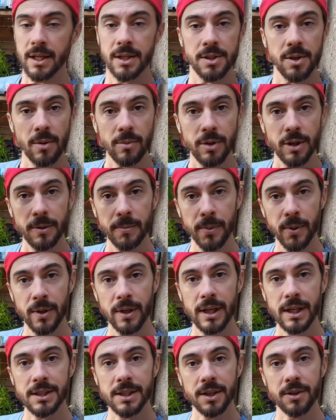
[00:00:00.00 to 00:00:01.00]
So I'm going to
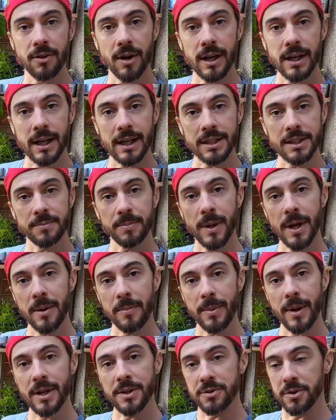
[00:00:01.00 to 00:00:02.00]
put these in Grandad's
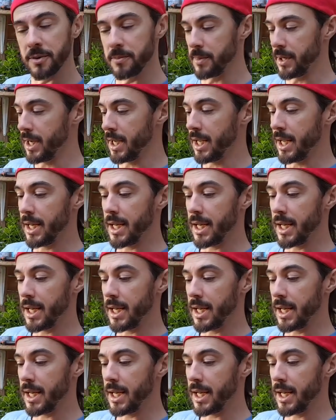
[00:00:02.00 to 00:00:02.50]
spare bedroom.